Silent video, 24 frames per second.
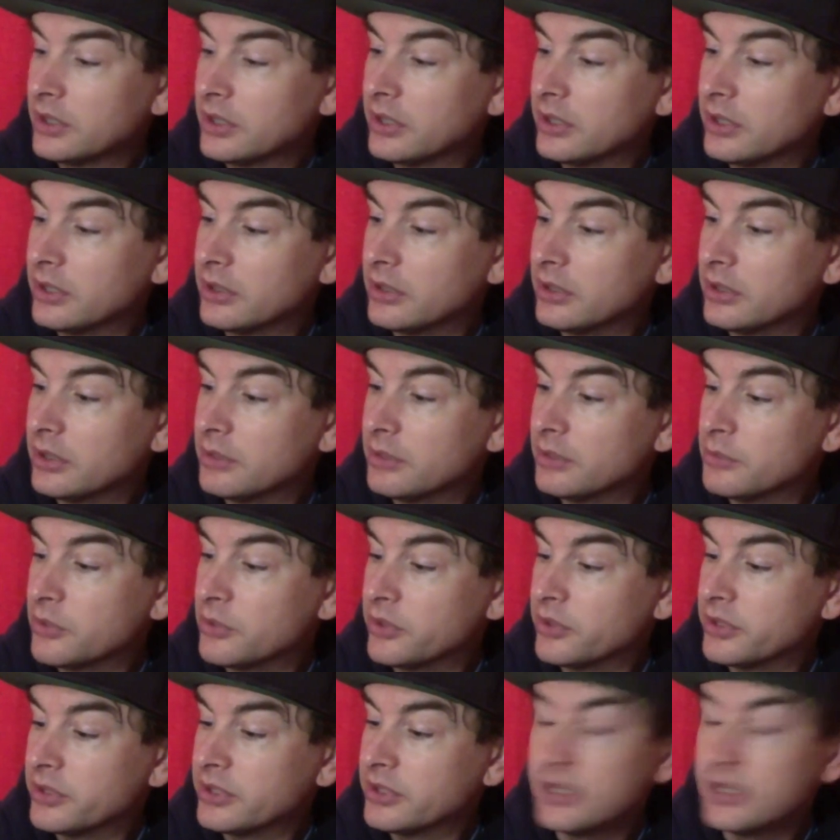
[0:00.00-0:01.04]
And
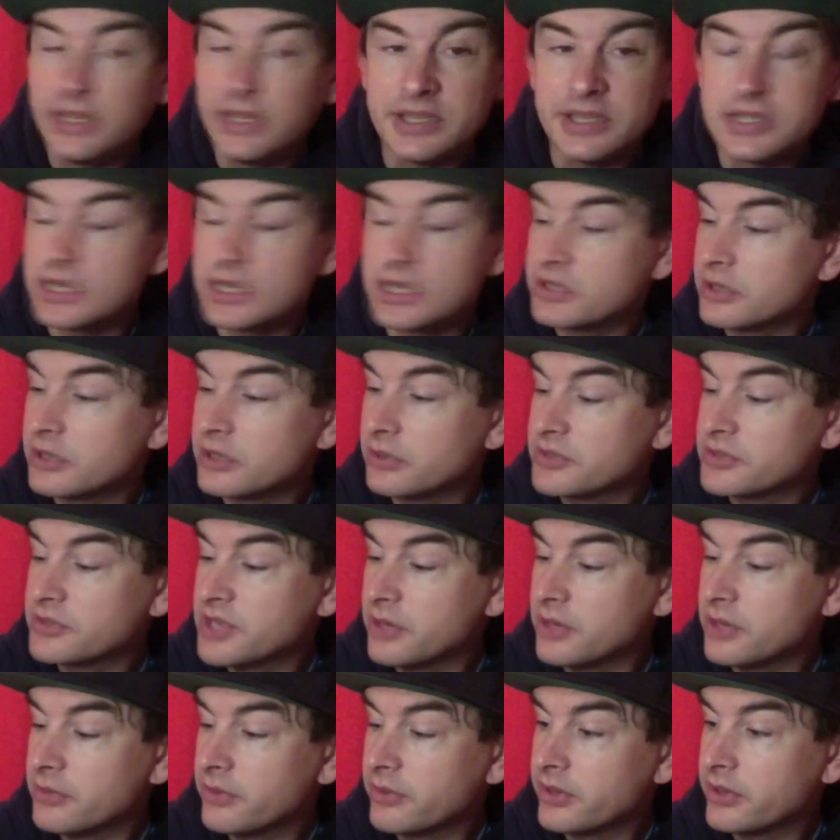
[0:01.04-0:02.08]
my nearly 6-year-old
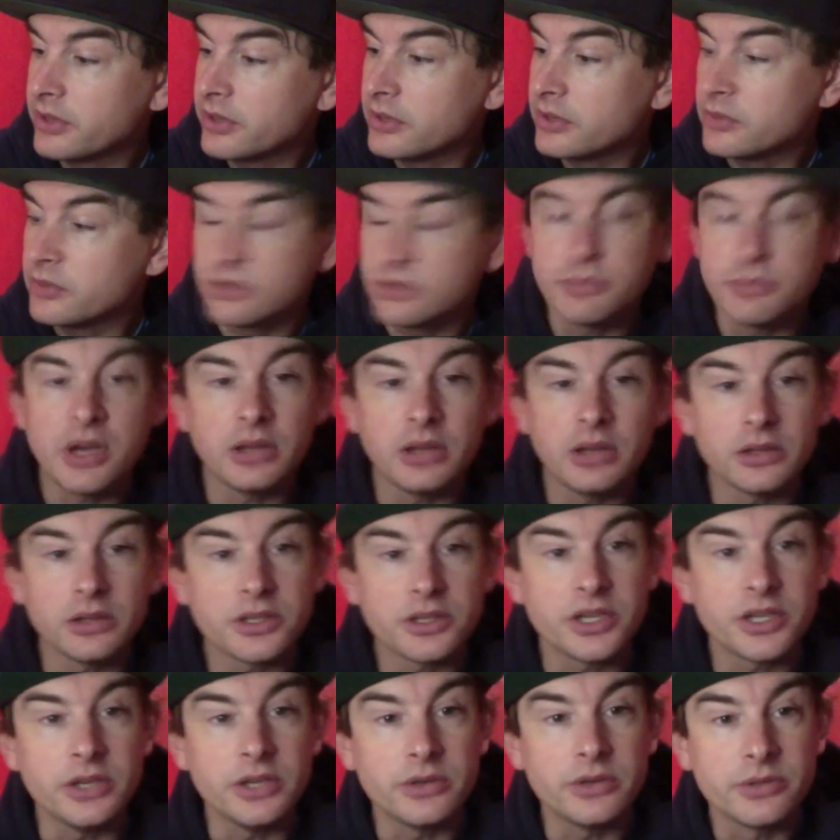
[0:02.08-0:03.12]
son calls them Hulk
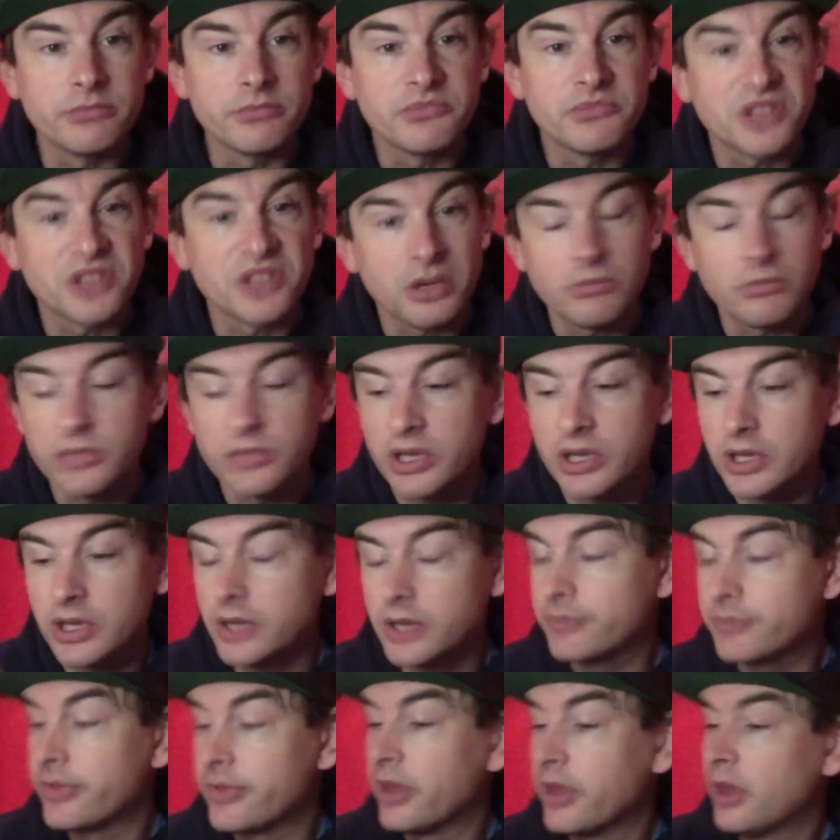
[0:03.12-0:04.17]
shoes. So there you
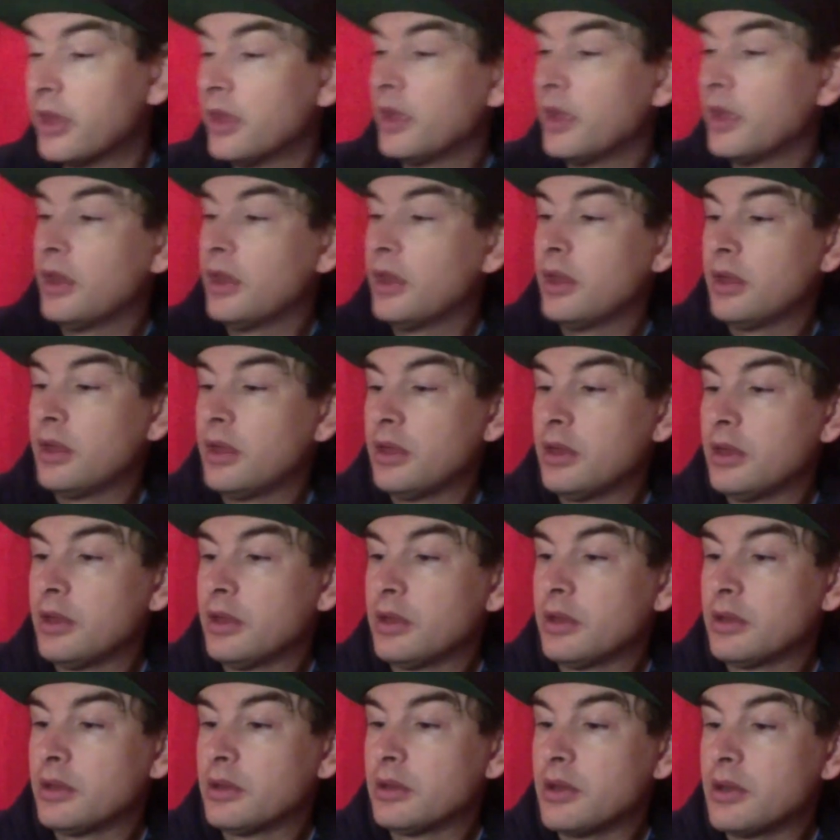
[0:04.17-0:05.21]
go.
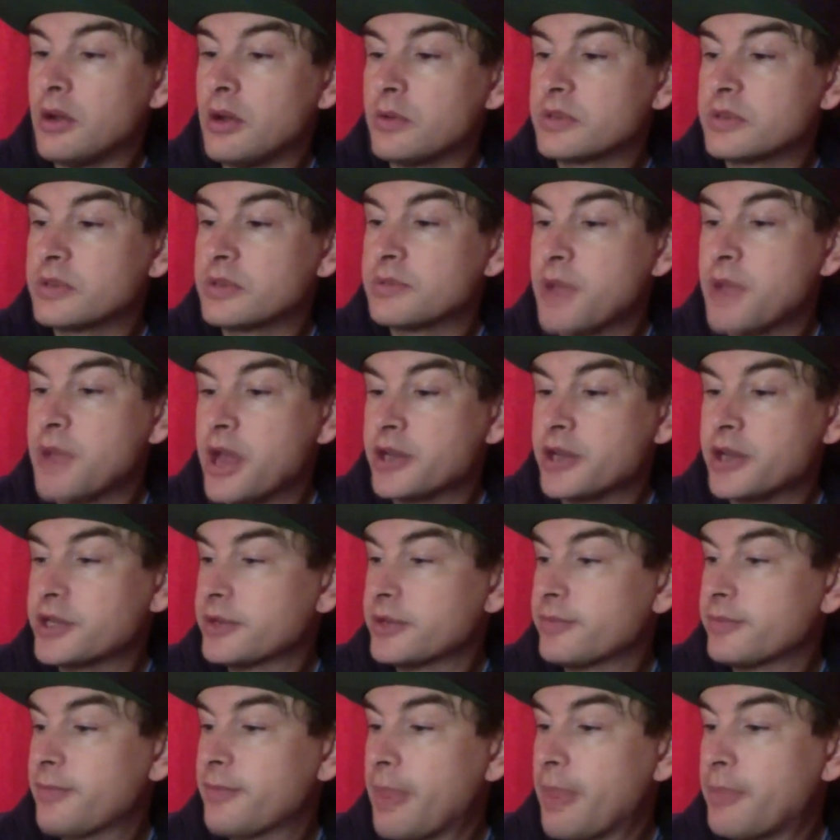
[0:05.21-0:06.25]
Hulk
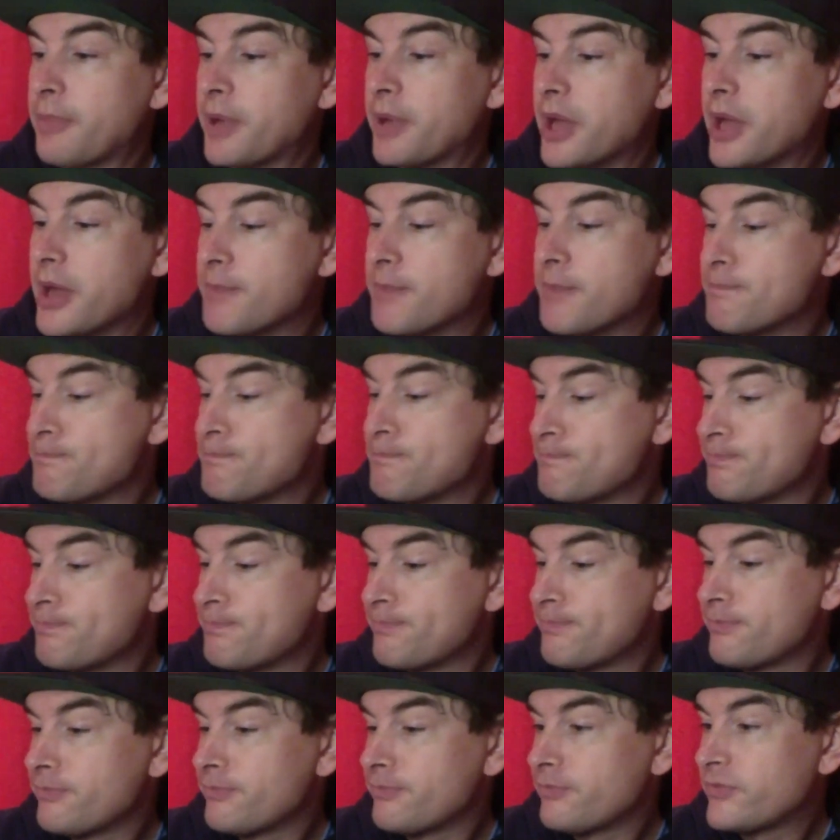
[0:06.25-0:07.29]
smash. But
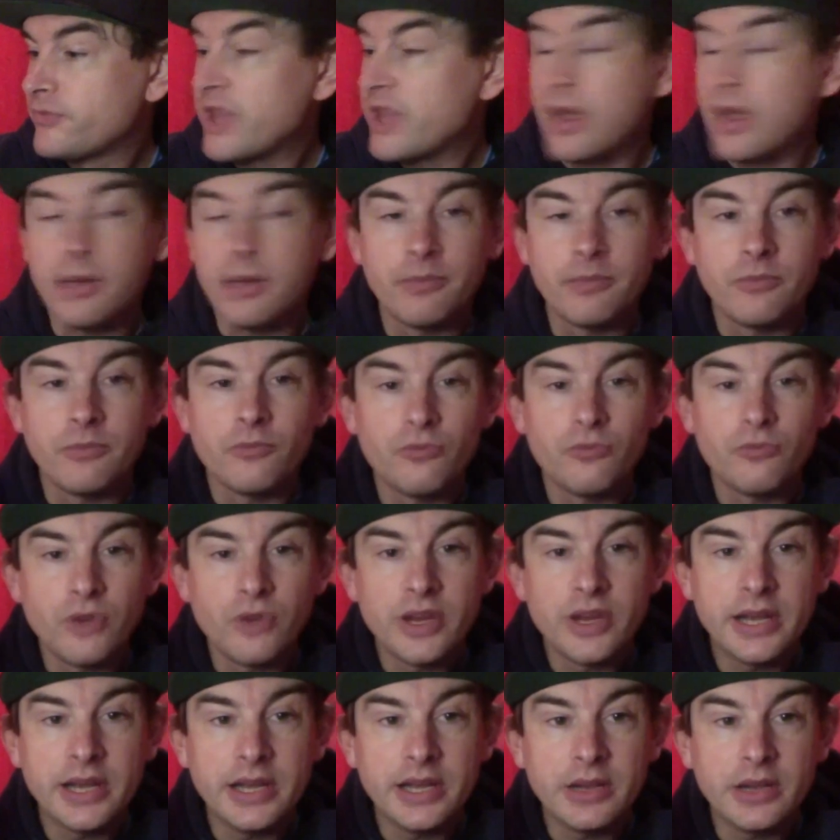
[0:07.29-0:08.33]
yeah,
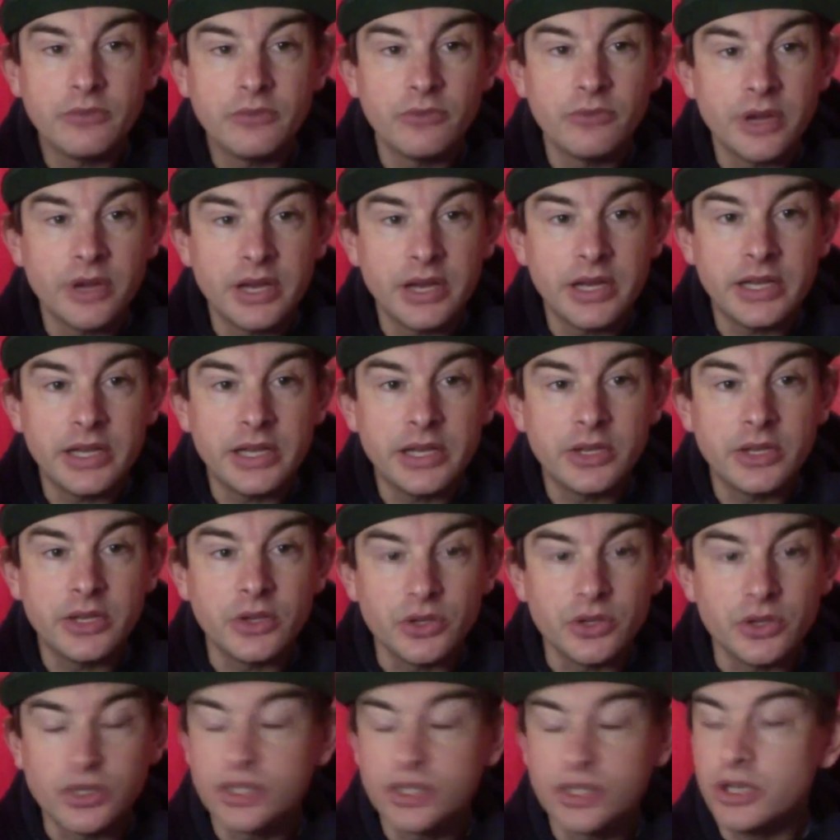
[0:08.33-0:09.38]
really, really
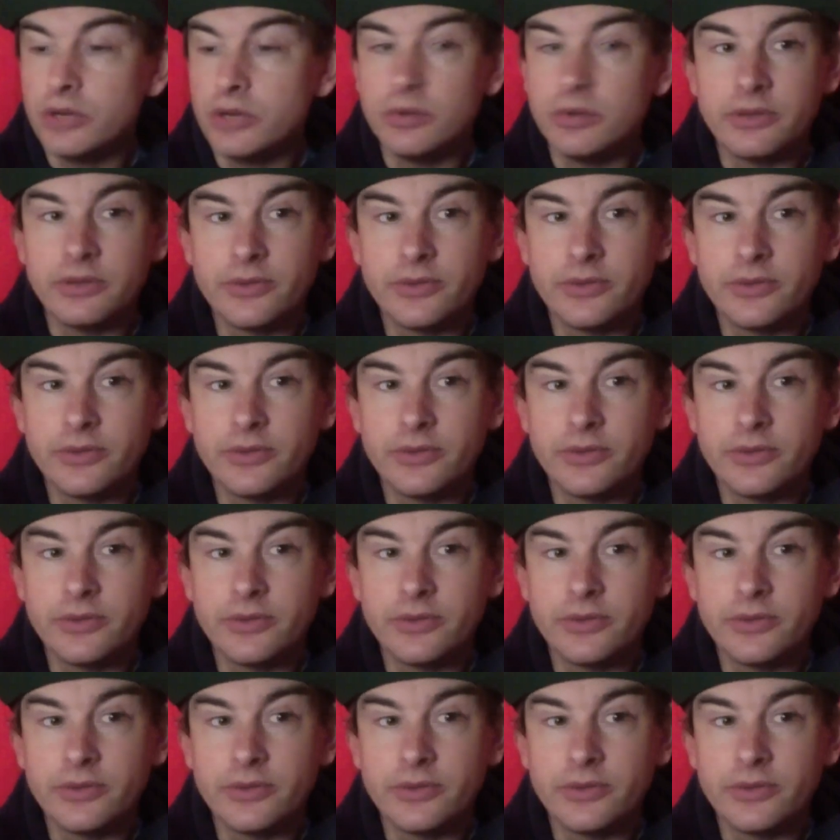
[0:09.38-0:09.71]
good shoe.